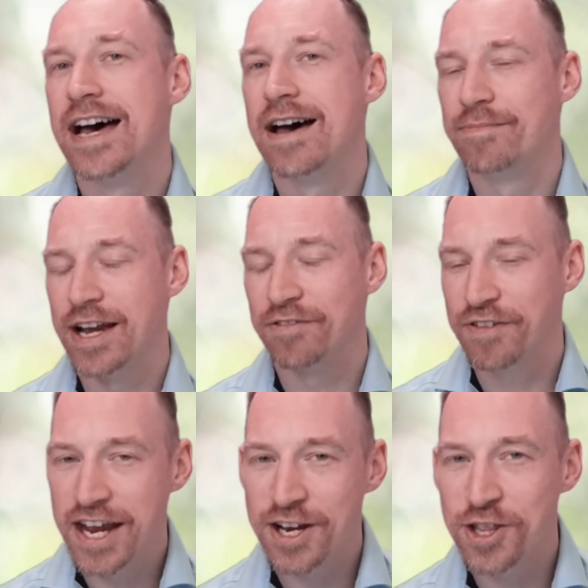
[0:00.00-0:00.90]
I'm not a
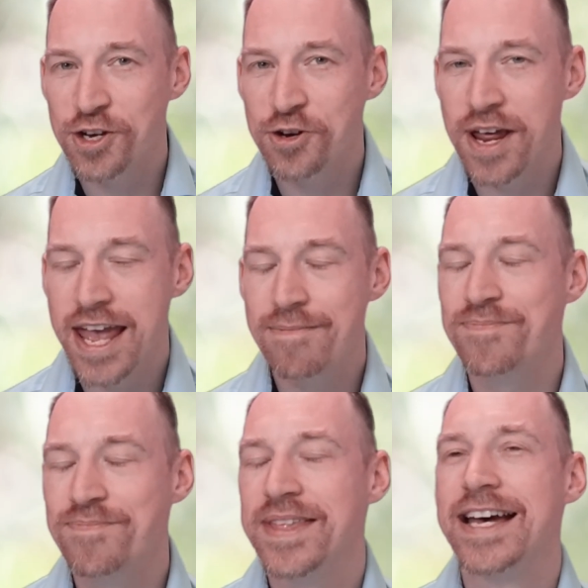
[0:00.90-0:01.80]
fan of the new
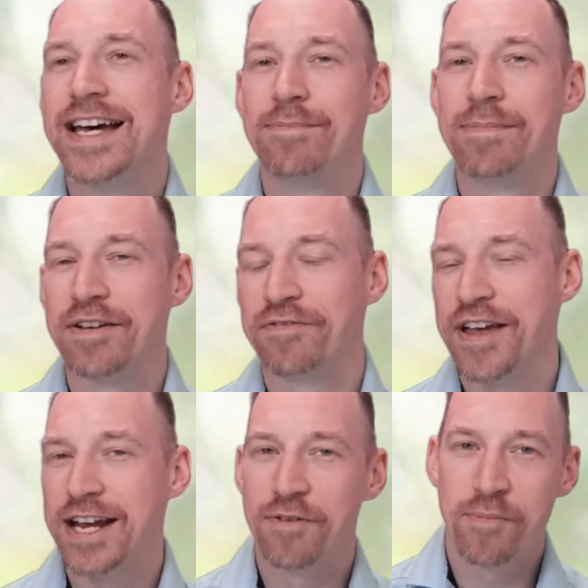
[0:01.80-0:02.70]
name. I'm not a
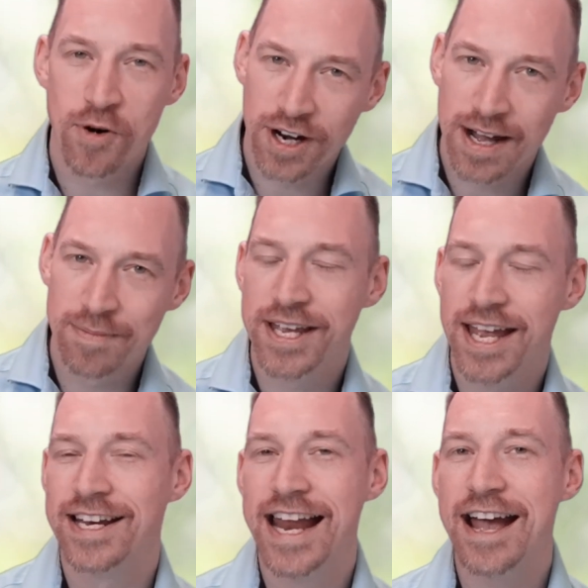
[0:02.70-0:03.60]
fan of a more
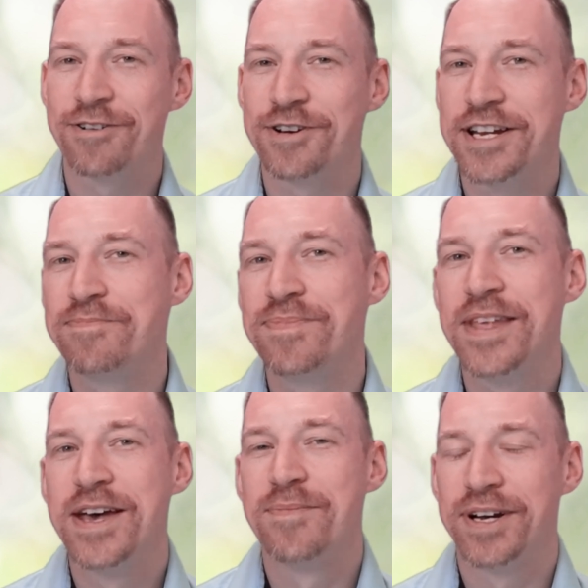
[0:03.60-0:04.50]
complicated acronym,
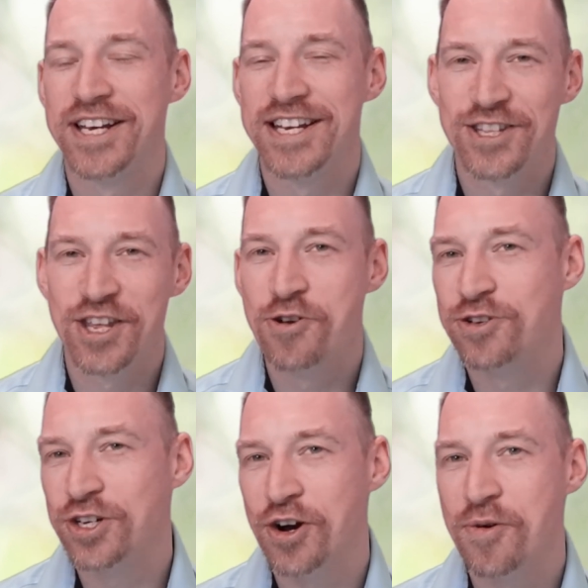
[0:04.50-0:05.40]
but it is the new
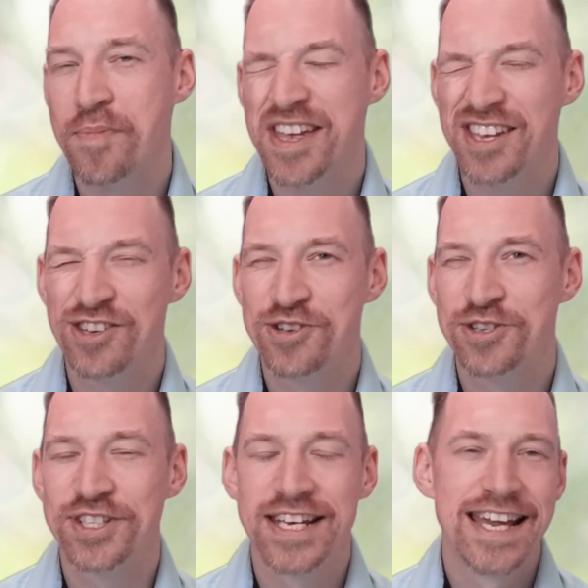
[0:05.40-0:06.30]
term being
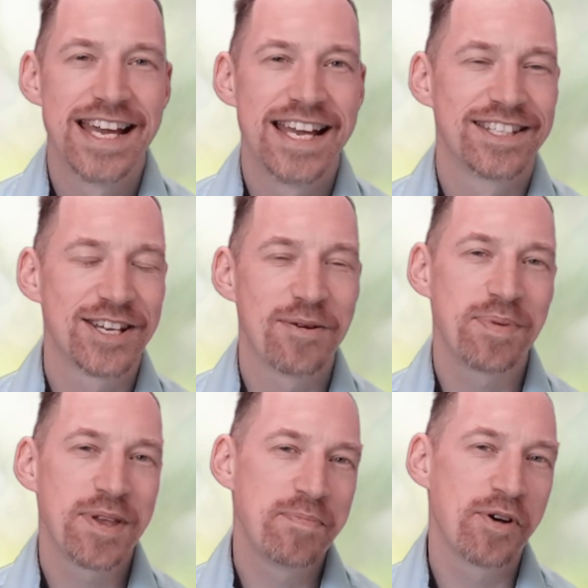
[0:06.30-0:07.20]
used. Some
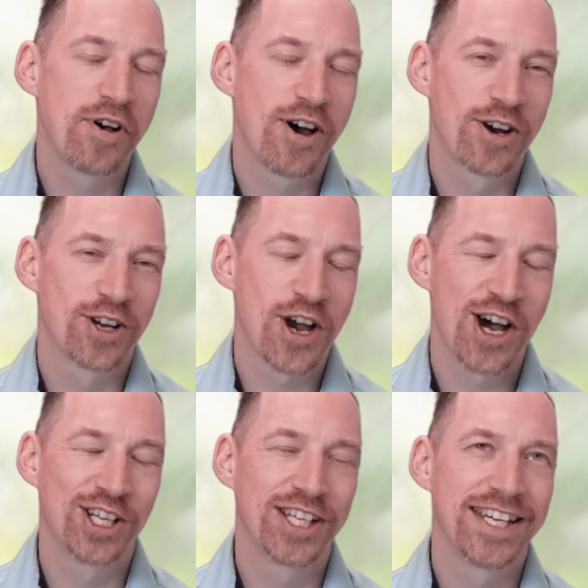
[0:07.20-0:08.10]
people are
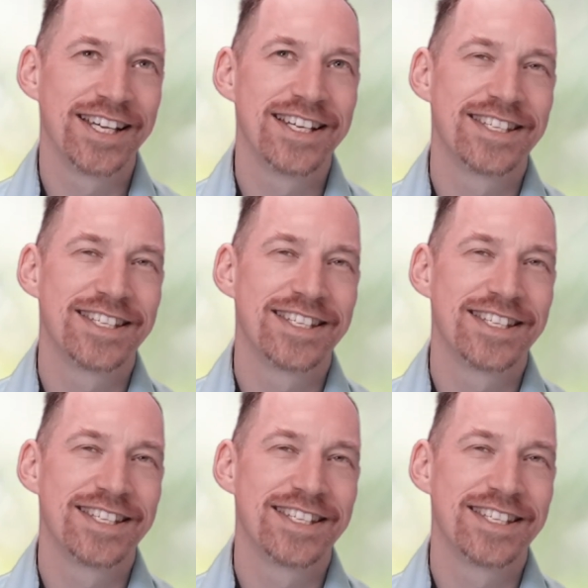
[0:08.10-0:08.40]
calling